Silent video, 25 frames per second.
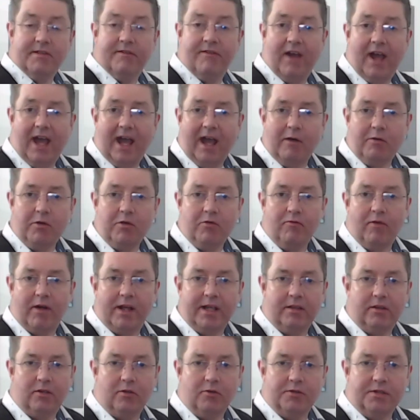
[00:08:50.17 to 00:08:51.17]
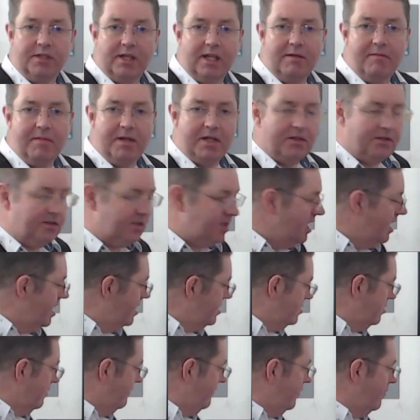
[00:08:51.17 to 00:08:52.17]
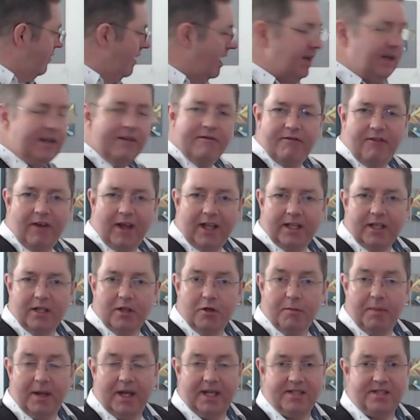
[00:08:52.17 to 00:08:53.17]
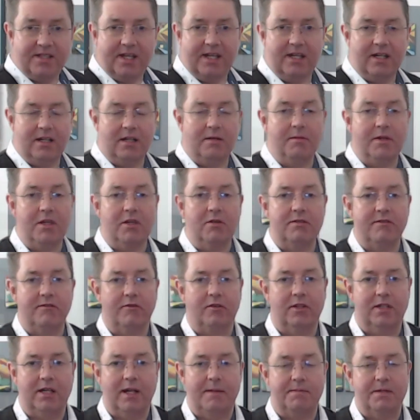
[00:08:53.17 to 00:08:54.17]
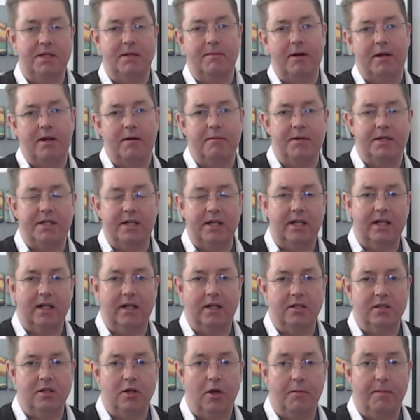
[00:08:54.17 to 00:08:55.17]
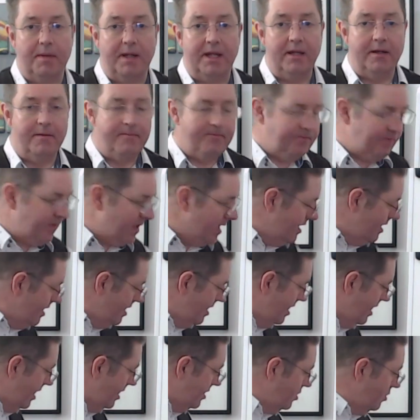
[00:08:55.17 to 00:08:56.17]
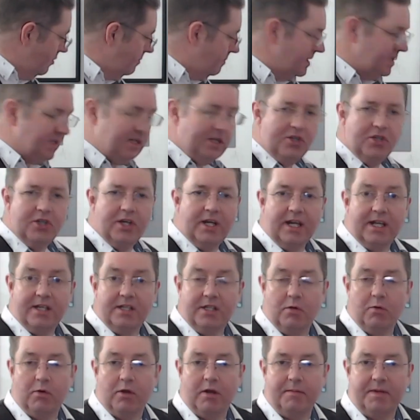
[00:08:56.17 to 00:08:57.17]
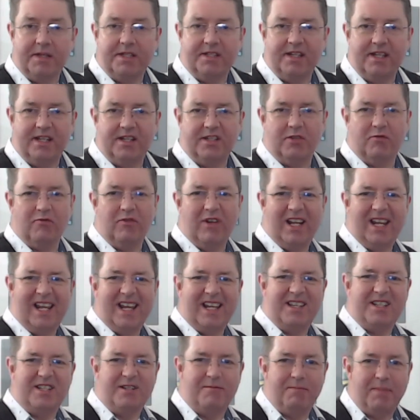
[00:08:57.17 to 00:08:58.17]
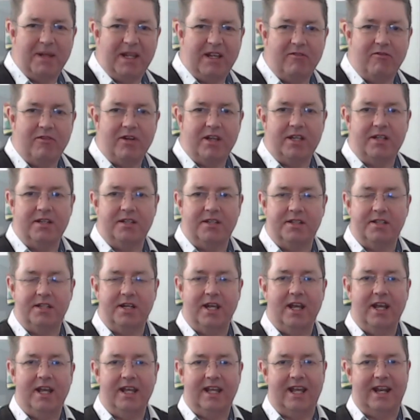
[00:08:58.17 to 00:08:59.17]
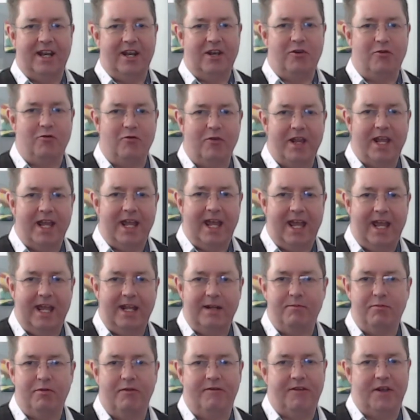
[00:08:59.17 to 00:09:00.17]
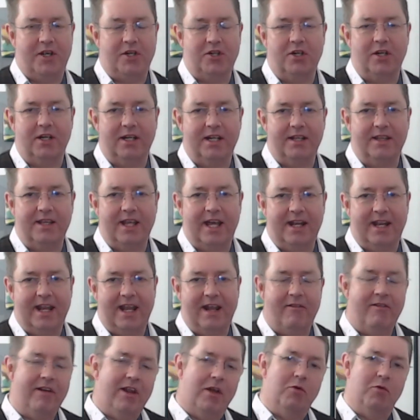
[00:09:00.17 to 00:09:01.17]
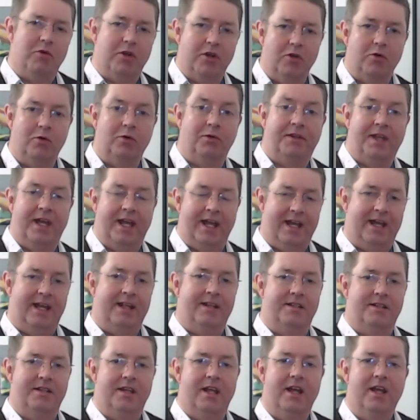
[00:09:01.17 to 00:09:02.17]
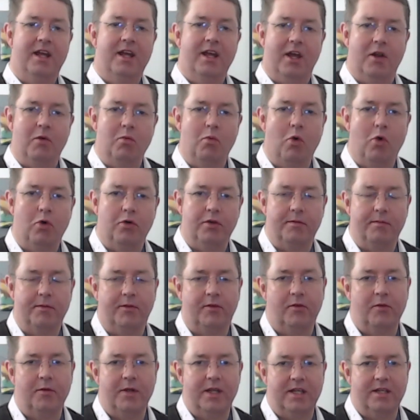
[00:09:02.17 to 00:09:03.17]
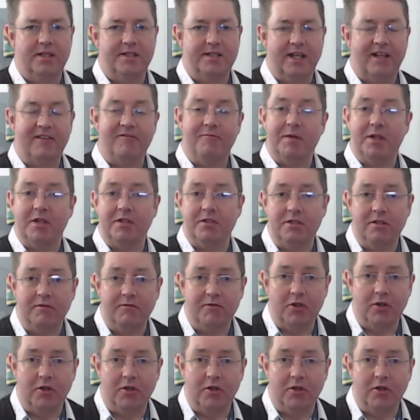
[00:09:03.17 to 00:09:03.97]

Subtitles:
of how you write those emails. So if you're adding value by sending them useful tips about a particular topic, and your positioning is you want to be seen as a really experienced, kind of grey-haired professional in that area who can hold their hand and walk them through it yourself because you've